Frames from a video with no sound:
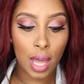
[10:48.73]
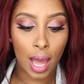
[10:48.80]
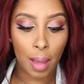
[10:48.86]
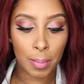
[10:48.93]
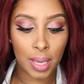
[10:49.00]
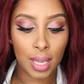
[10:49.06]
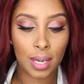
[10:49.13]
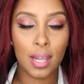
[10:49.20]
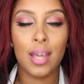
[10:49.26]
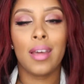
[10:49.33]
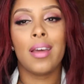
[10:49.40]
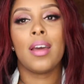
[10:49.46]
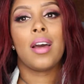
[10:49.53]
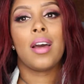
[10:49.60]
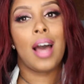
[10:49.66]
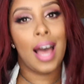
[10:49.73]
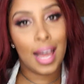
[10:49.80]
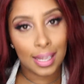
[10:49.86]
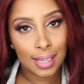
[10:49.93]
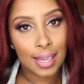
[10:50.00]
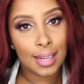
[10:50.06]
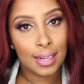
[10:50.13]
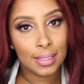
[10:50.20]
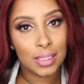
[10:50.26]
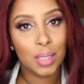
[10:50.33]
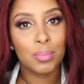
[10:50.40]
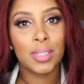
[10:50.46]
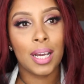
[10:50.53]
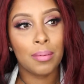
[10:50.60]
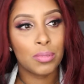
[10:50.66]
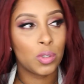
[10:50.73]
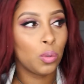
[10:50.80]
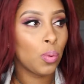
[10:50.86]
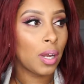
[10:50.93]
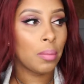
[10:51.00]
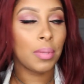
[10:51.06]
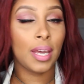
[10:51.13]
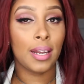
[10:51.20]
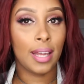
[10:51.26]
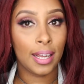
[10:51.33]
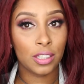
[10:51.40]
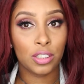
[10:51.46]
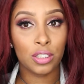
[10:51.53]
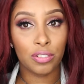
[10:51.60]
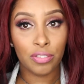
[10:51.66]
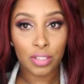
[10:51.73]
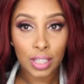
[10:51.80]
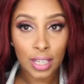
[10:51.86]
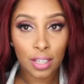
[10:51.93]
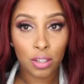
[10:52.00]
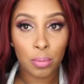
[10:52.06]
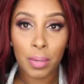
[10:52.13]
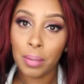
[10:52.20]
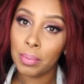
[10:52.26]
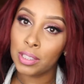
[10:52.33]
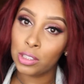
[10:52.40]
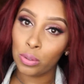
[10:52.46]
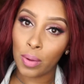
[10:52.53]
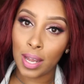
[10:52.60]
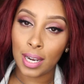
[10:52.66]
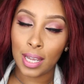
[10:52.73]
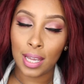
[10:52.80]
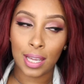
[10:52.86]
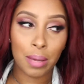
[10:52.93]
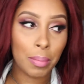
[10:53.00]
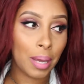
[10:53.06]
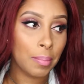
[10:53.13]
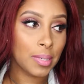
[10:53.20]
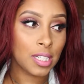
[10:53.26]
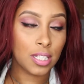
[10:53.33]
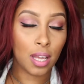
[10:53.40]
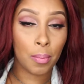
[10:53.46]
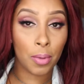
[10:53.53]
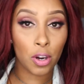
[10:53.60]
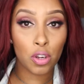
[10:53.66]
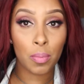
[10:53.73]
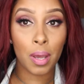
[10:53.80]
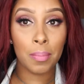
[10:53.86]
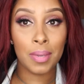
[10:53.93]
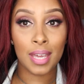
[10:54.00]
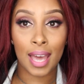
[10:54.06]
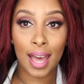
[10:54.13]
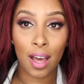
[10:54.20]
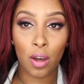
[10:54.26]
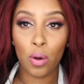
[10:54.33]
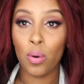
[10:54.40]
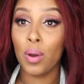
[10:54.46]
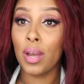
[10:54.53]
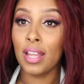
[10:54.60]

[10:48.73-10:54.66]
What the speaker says: I mean, I get it. Sometimes you want to be on extra fleek. You might be sweating. It might be summer. You might be out.